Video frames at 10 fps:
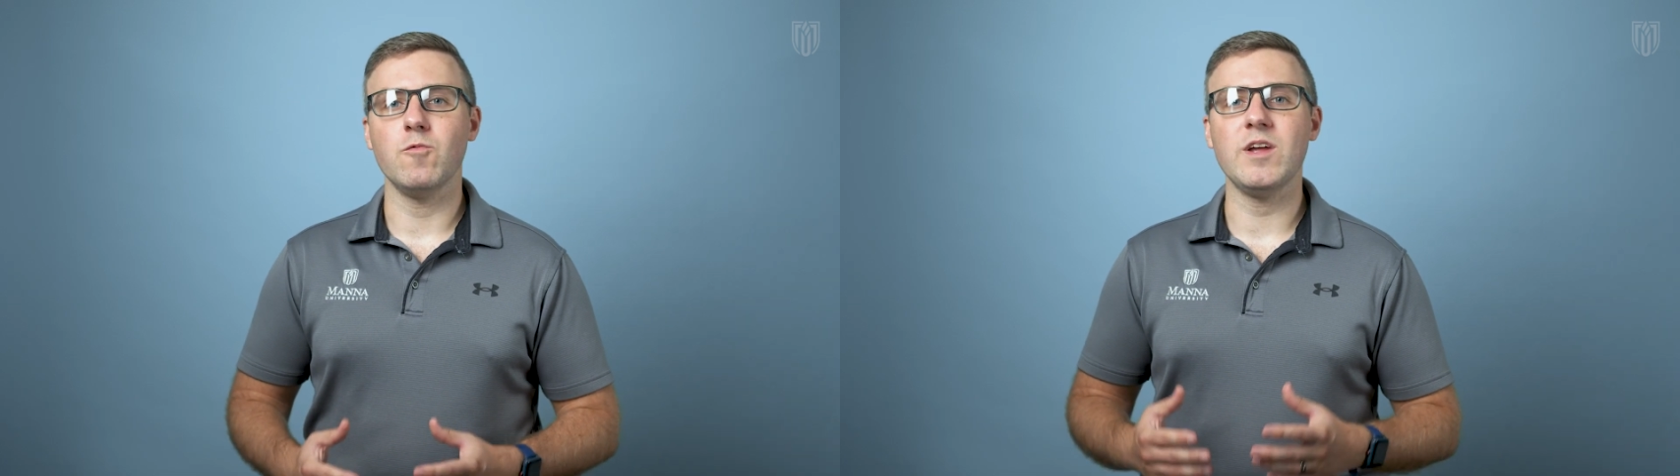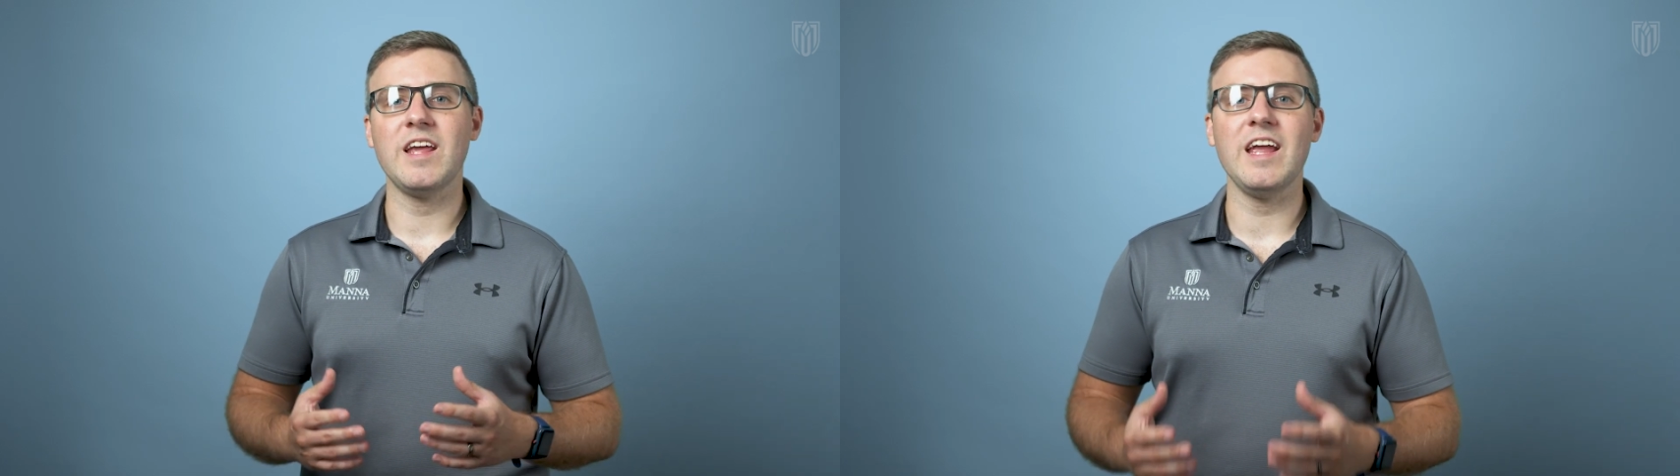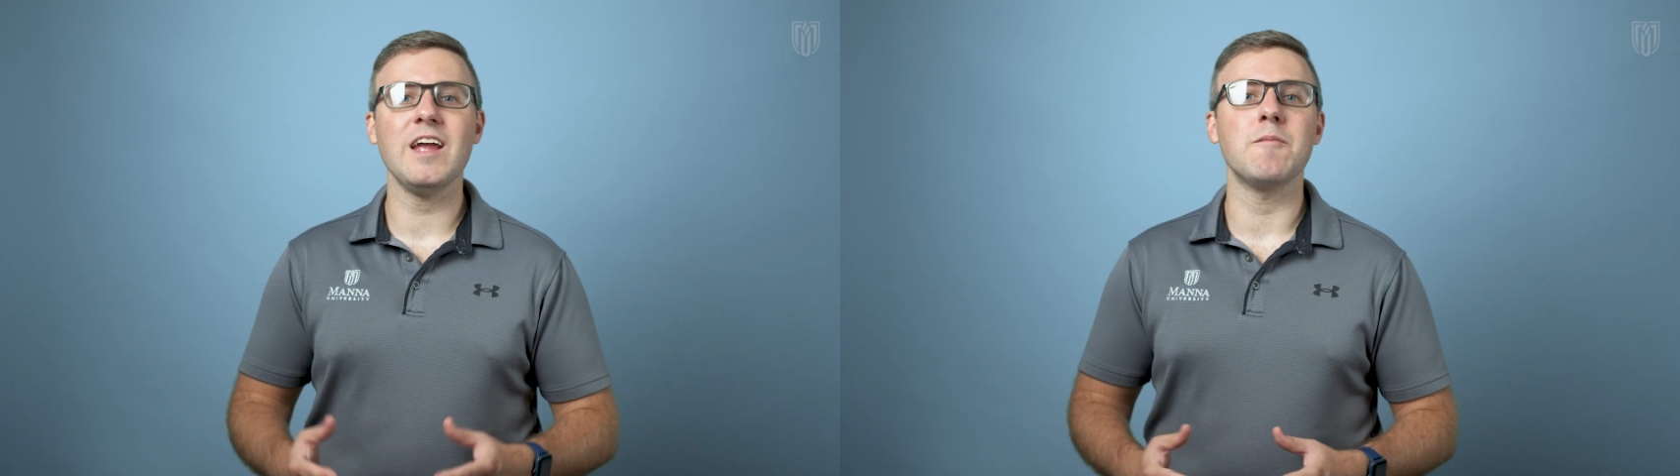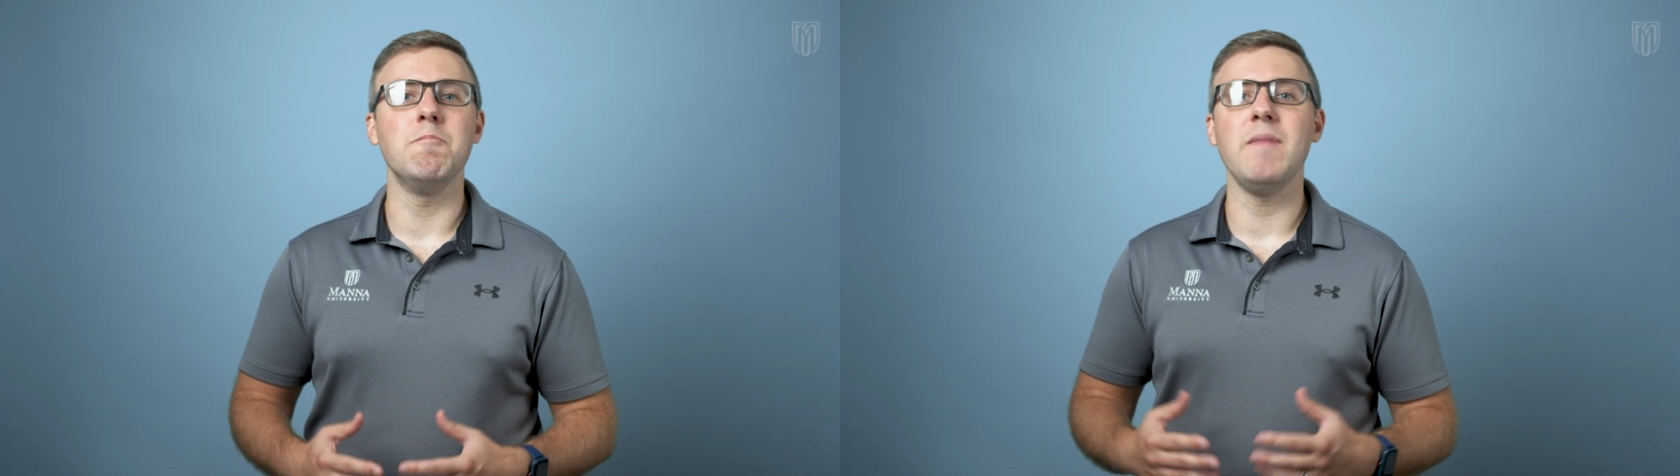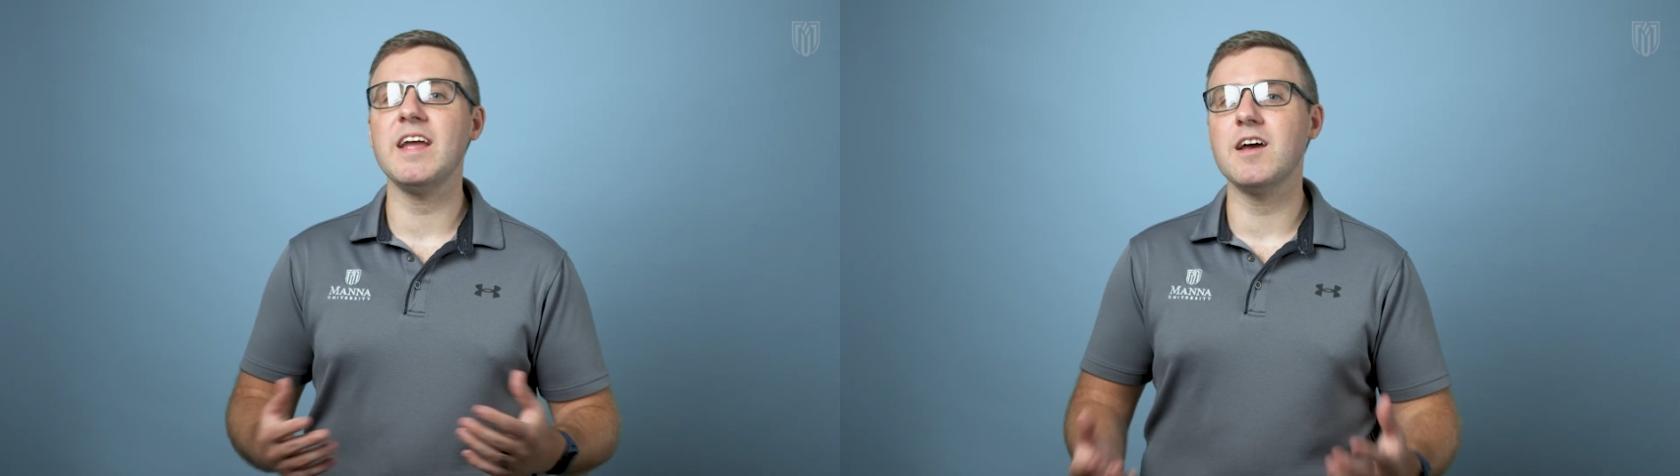we can't
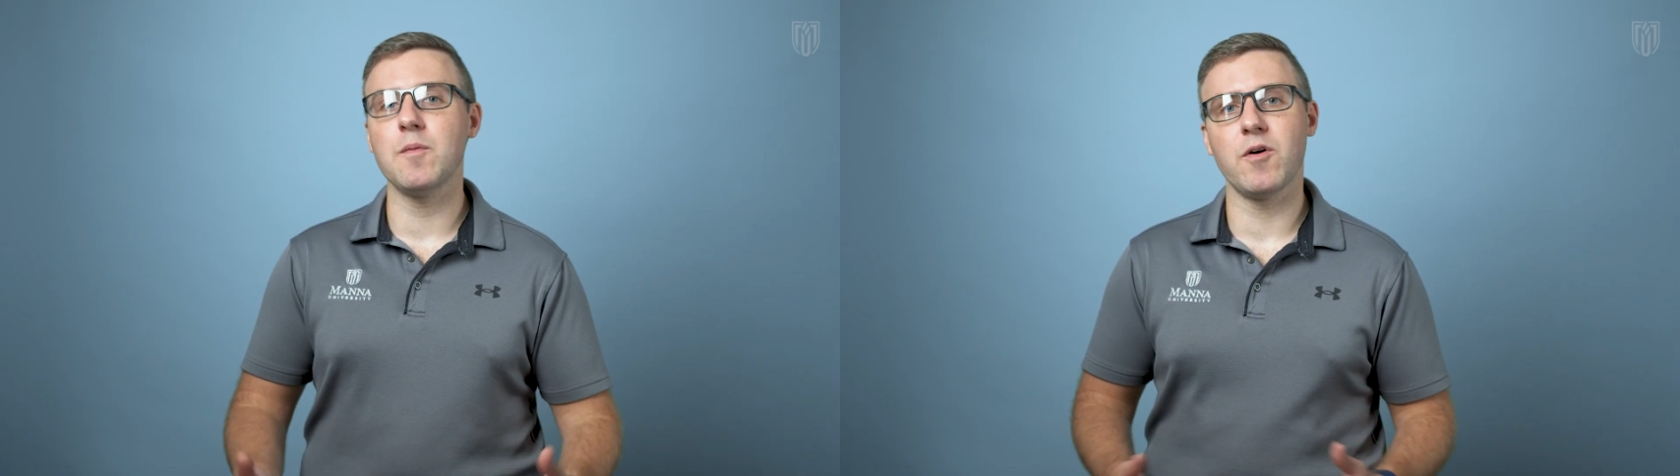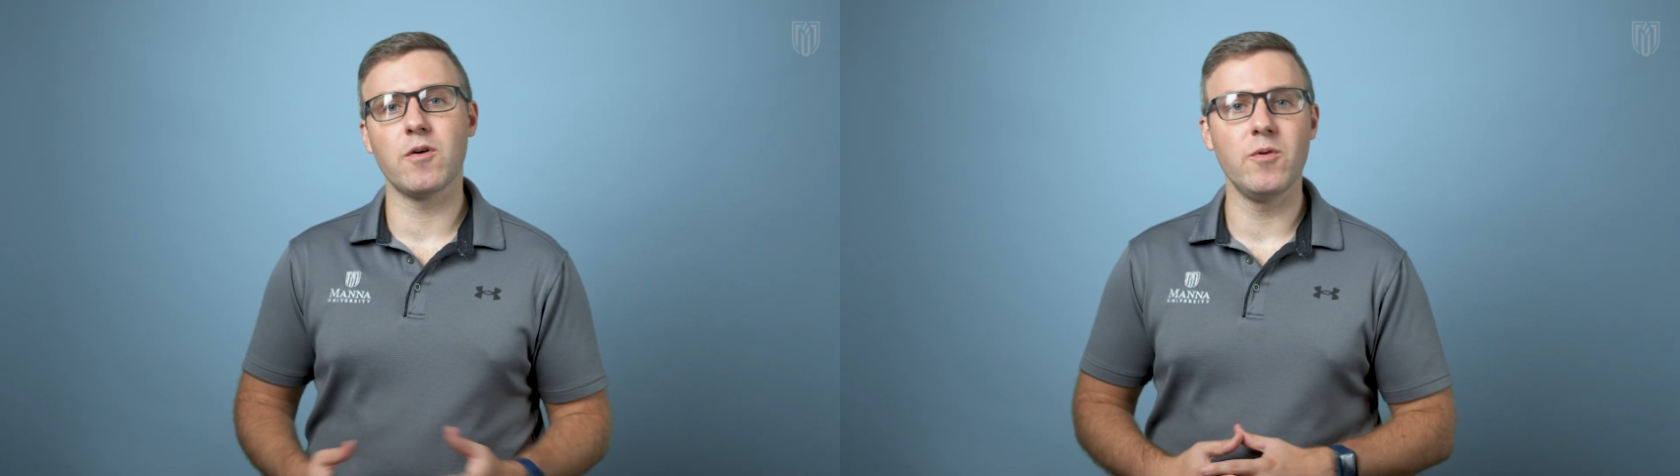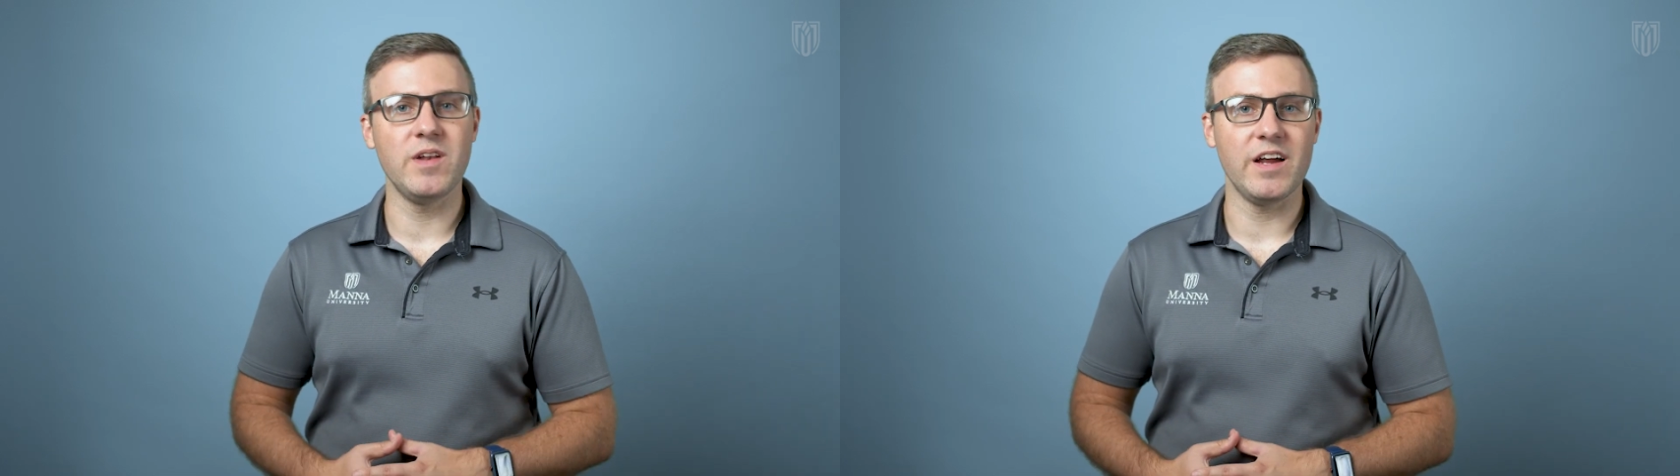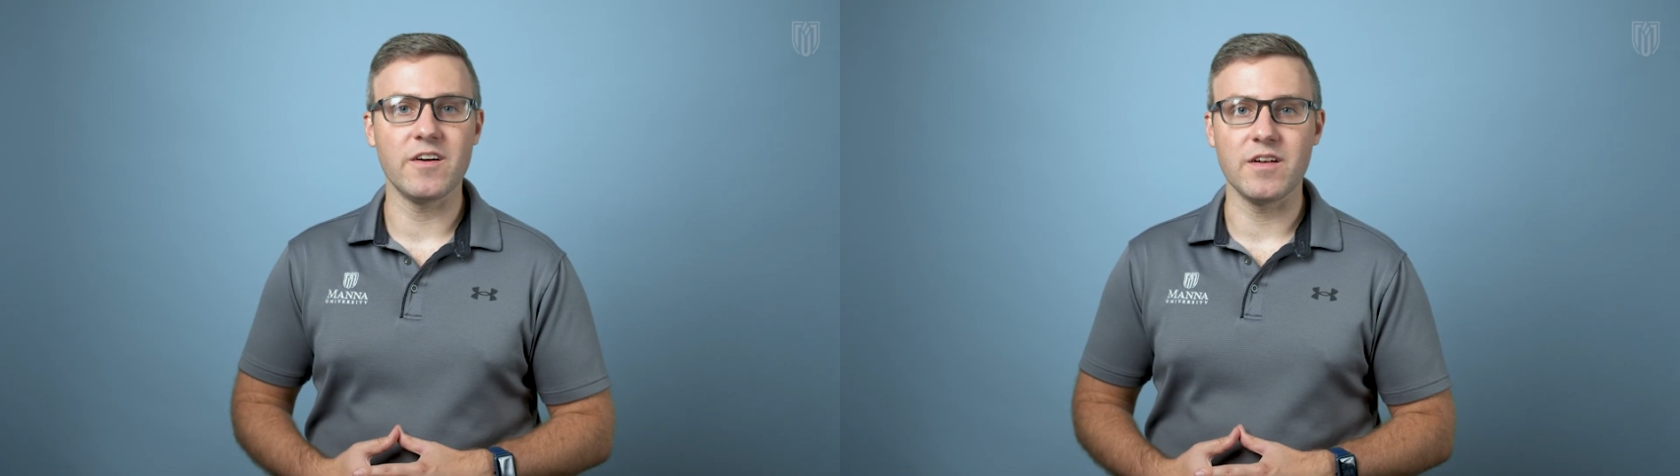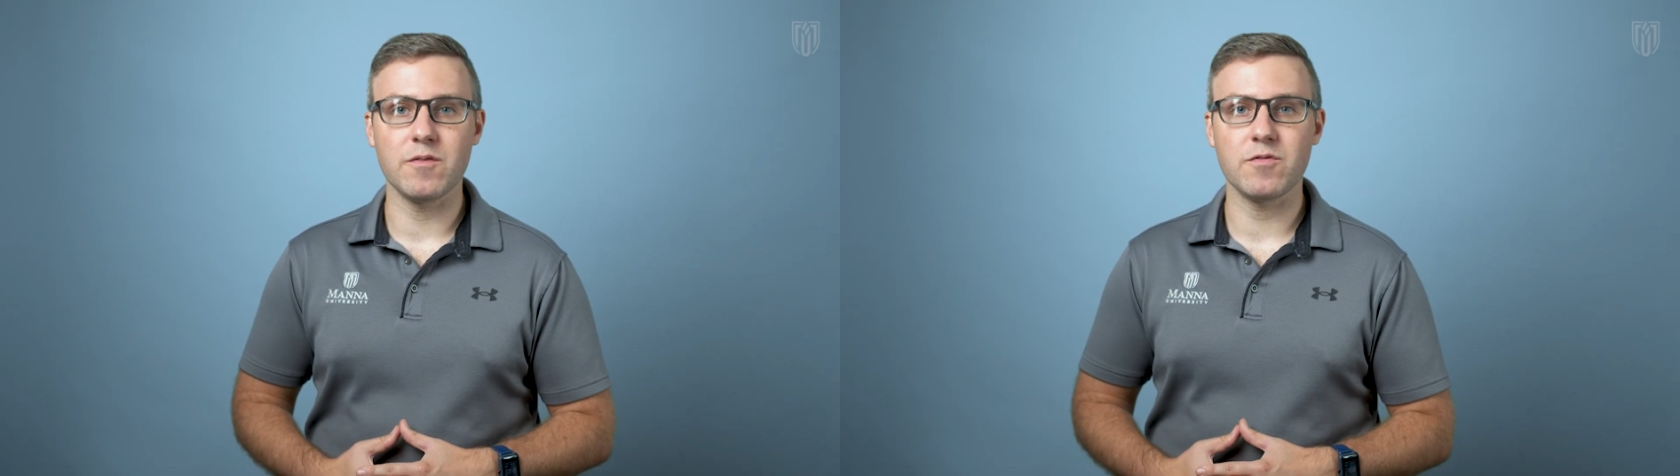make up our own
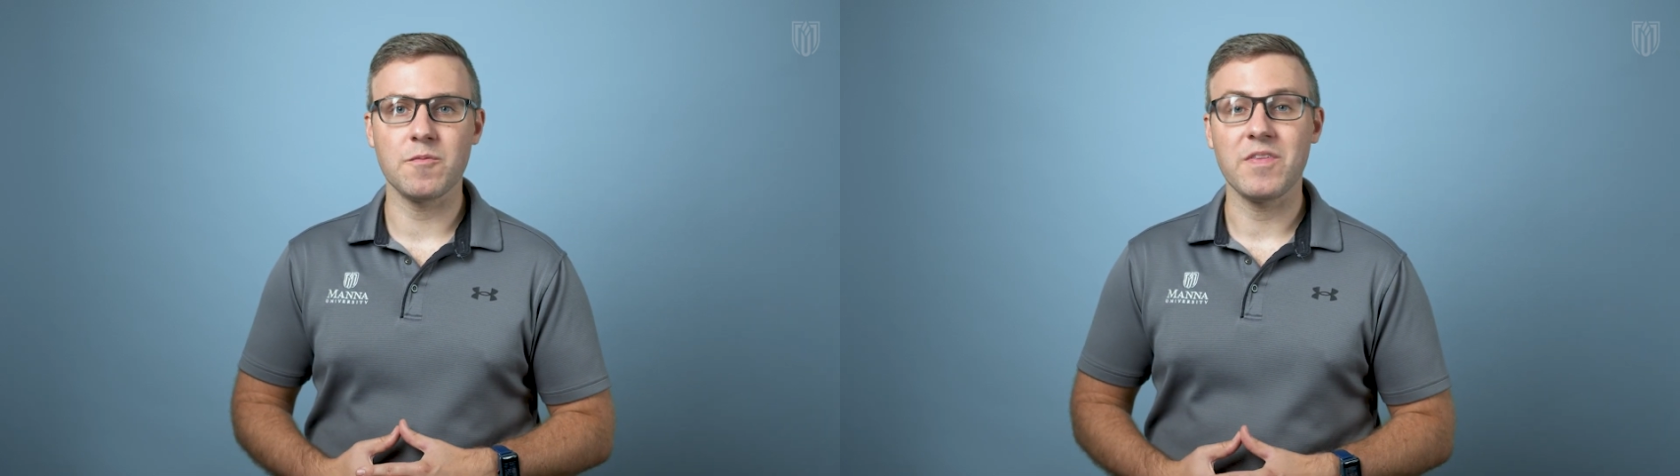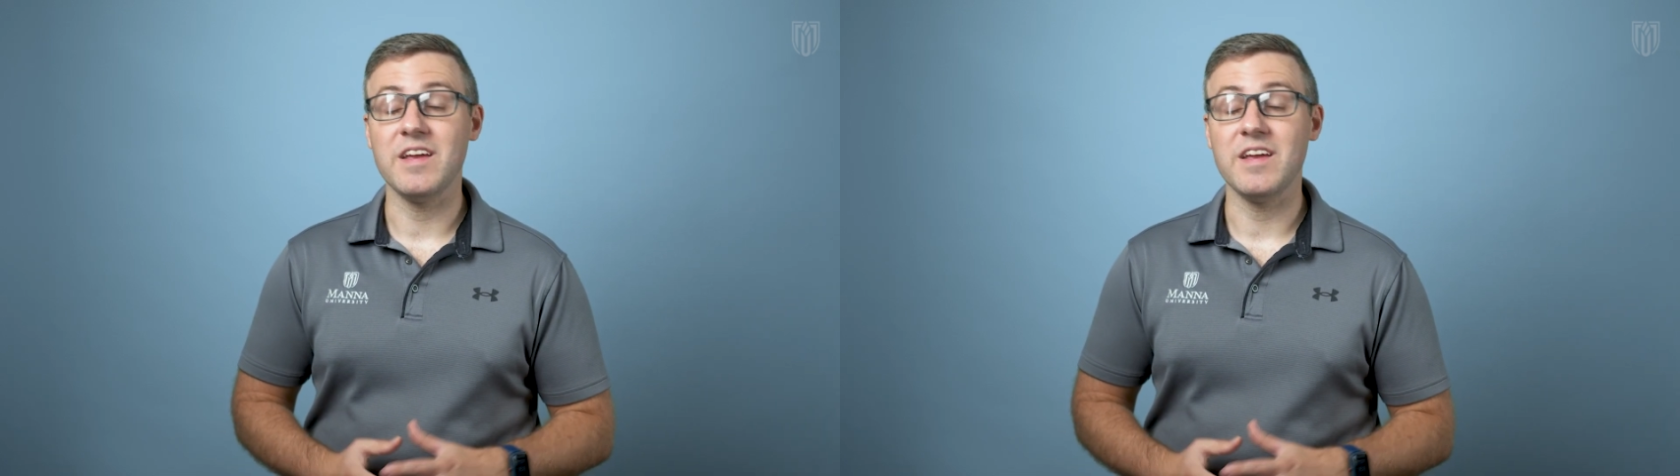narrative.